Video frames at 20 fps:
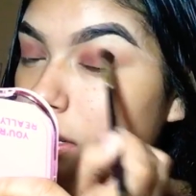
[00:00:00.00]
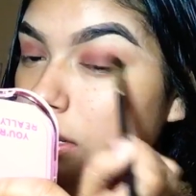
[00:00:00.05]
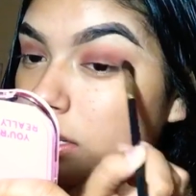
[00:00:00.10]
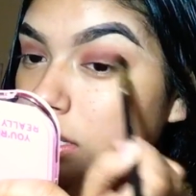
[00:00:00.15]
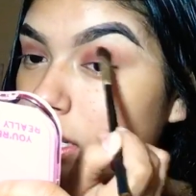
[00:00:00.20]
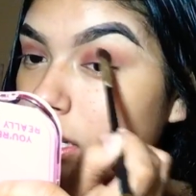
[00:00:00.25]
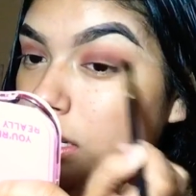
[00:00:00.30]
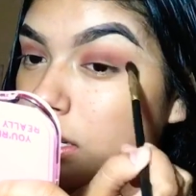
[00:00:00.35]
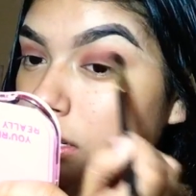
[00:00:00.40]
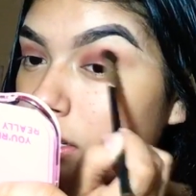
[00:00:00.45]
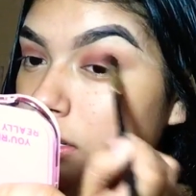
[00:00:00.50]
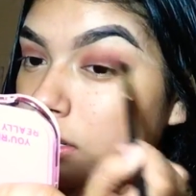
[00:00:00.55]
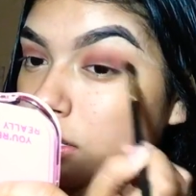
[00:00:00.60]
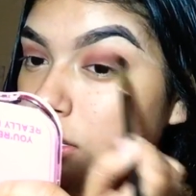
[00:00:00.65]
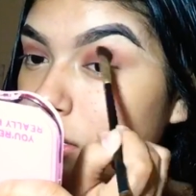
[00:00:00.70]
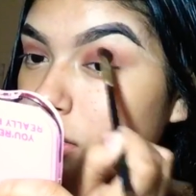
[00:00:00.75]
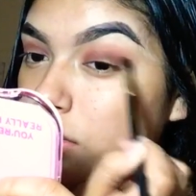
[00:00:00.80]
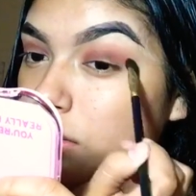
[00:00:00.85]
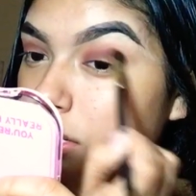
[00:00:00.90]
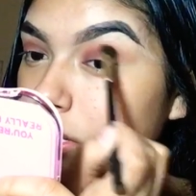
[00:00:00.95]
It's like
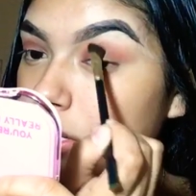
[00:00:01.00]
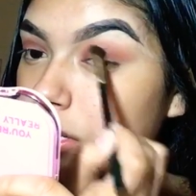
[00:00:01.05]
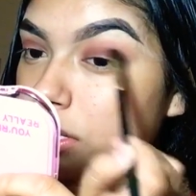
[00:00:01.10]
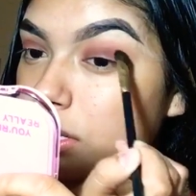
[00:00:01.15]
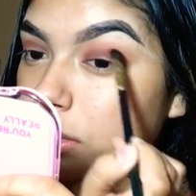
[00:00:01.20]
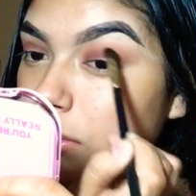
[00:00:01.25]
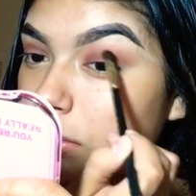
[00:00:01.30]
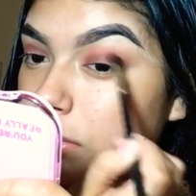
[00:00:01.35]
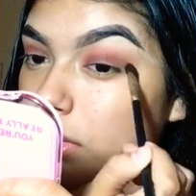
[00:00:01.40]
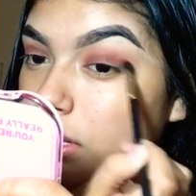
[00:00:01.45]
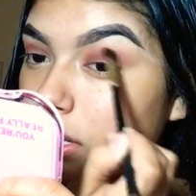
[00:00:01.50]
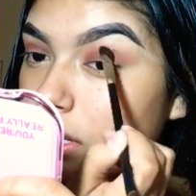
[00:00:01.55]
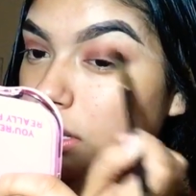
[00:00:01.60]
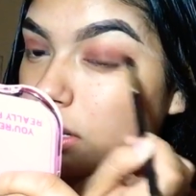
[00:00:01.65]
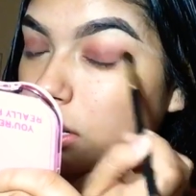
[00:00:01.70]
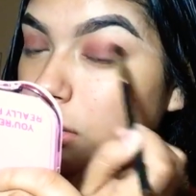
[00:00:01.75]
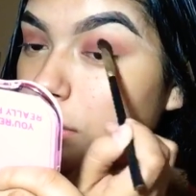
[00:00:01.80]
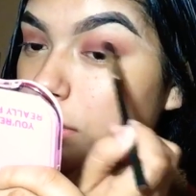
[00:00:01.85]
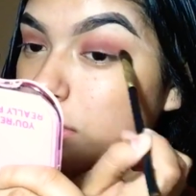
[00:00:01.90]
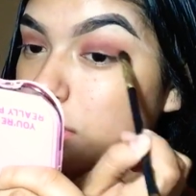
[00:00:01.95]
200
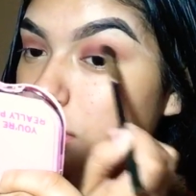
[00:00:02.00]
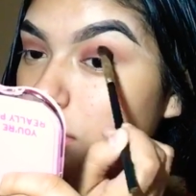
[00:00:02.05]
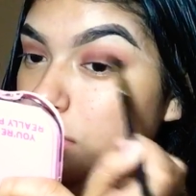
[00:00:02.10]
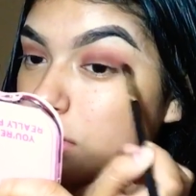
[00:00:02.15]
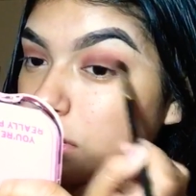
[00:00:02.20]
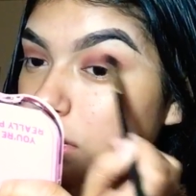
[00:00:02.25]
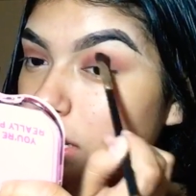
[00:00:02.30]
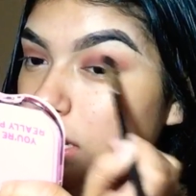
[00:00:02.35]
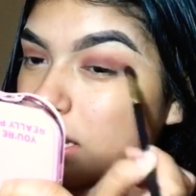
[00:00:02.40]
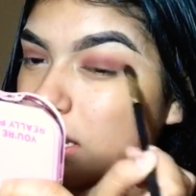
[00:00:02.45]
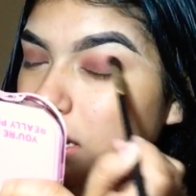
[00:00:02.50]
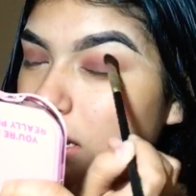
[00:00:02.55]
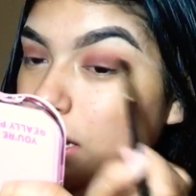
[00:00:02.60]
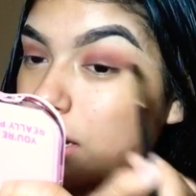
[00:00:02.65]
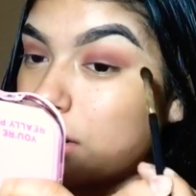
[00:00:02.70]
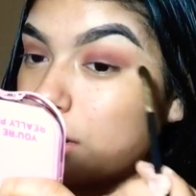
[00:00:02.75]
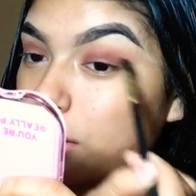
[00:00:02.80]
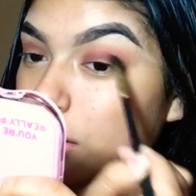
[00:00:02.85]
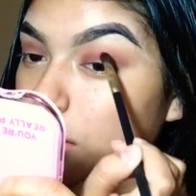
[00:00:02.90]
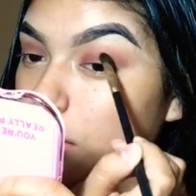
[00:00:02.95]
something, almost 200. I
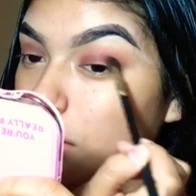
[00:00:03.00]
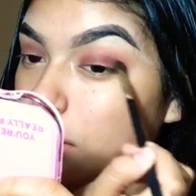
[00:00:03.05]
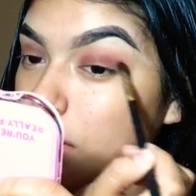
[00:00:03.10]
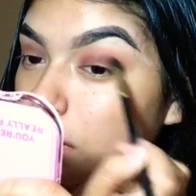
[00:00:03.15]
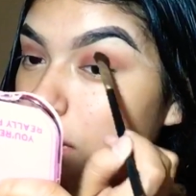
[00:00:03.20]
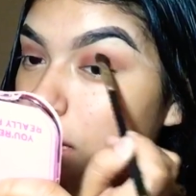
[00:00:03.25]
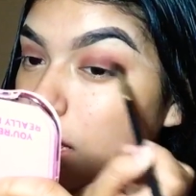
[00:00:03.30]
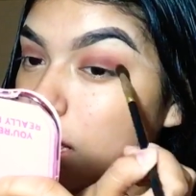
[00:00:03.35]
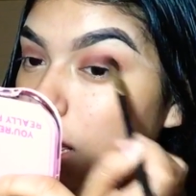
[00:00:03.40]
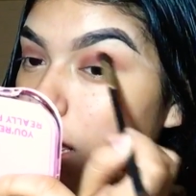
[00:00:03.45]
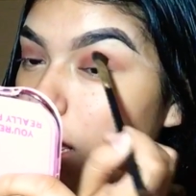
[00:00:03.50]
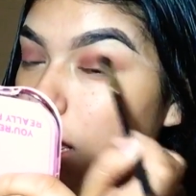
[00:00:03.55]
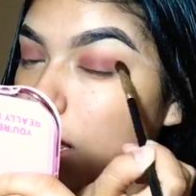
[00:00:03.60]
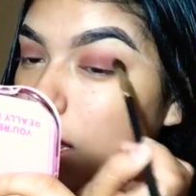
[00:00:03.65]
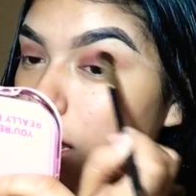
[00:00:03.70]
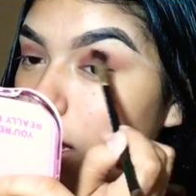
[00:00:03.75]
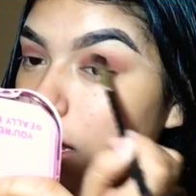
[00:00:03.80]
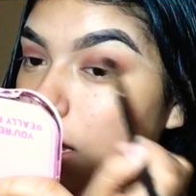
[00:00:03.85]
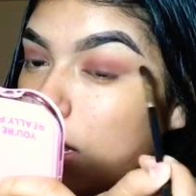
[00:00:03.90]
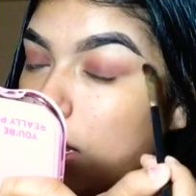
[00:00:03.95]
don't know,
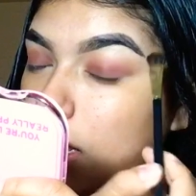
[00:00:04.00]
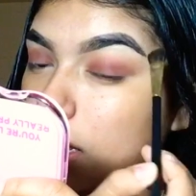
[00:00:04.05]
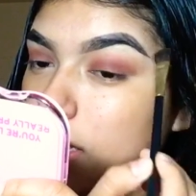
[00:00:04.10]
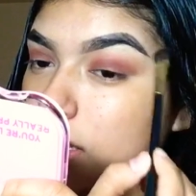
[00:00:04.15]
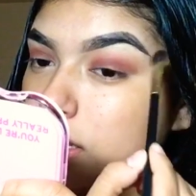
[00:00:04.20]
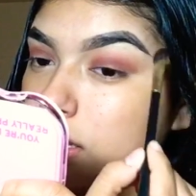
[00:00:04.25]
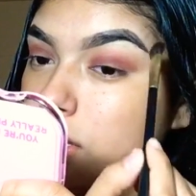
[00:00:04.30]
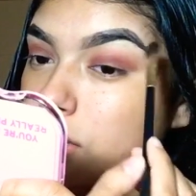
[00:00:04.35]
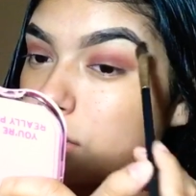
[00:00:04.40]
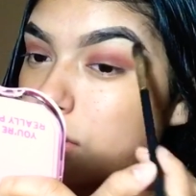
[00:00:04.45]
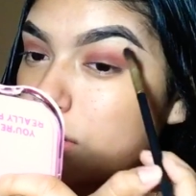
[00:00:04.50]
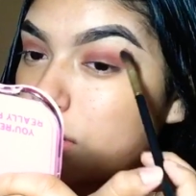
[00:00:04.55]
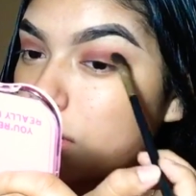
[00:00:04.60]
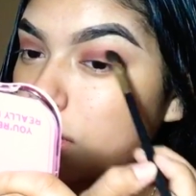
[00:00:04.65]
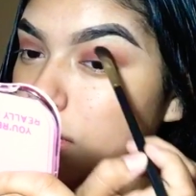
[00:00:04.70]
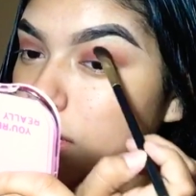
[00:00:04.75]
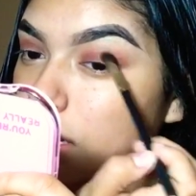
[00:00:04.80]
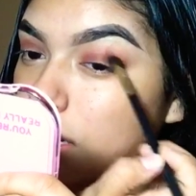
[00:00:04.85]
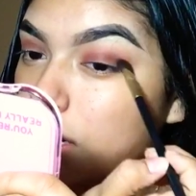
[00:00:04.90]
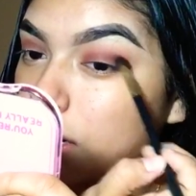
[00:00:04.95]

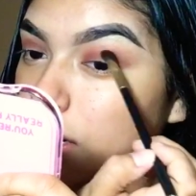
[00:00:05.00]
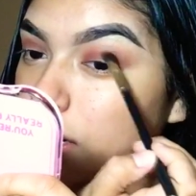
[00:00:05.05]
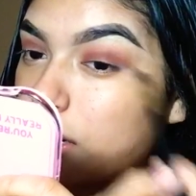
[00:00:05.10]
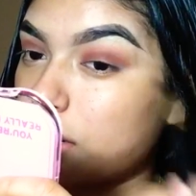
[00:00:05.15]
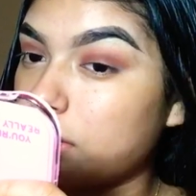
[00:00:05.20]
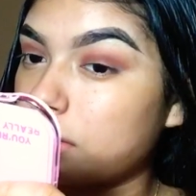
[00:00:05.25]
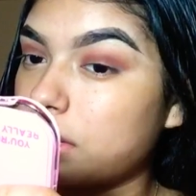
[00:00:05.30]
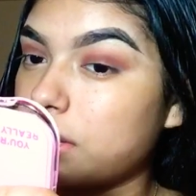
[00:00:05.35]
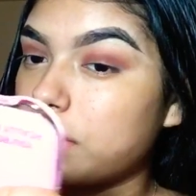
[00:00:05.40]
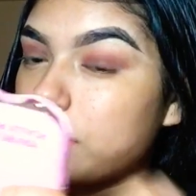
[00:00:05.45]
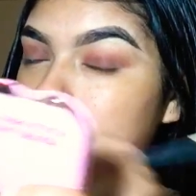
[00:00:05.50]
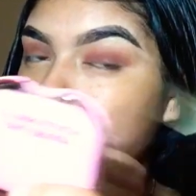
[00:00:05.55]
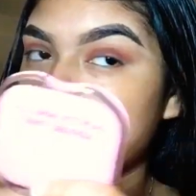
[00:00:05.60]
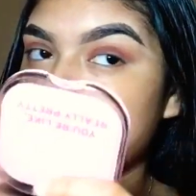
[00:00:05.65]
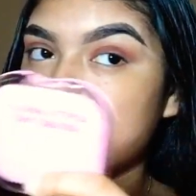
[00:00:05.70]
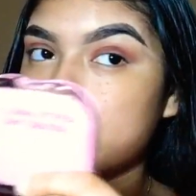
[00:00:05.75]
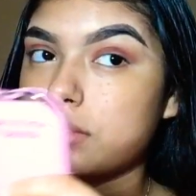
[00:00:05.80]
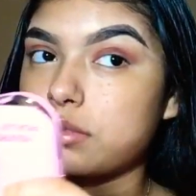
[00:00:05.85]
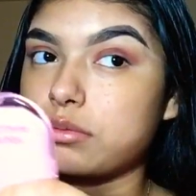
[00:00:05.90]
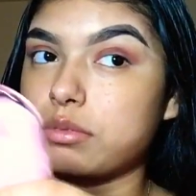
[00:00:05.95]
200. I don't know. That
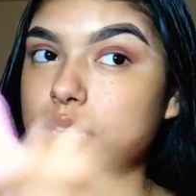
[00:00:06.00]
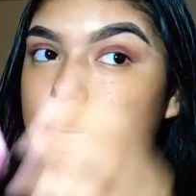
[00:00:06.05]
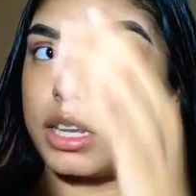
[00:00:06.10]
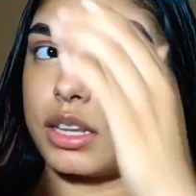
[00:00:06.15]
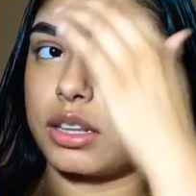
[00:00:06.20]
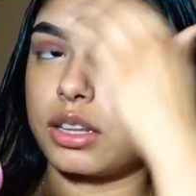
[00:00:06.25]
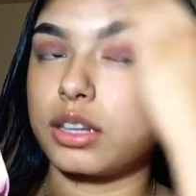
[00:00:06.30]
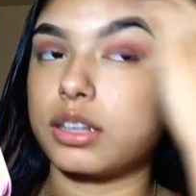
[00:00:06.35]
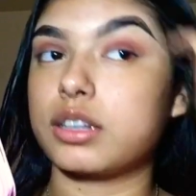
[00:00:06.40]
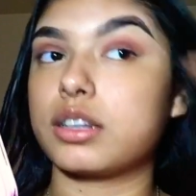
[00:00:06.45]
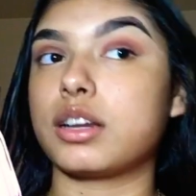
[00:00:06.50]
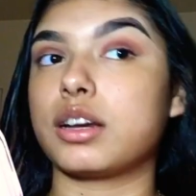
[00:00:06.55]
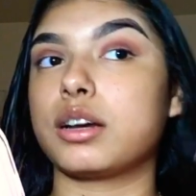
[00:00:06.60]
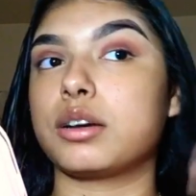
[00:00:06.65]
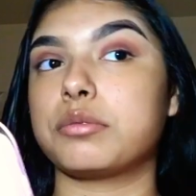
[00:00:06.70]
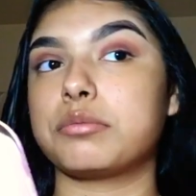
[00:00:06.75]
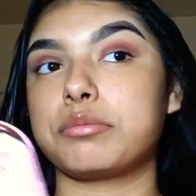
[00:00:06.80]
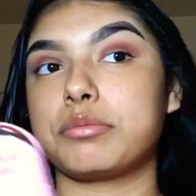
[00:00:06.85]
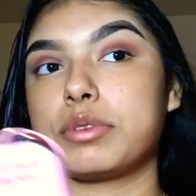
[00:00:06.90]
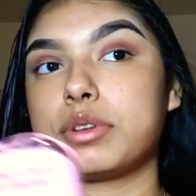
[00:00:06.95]
was what I looked
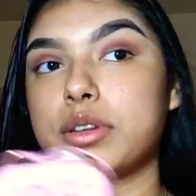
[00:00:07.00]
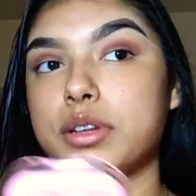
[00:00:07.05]
up.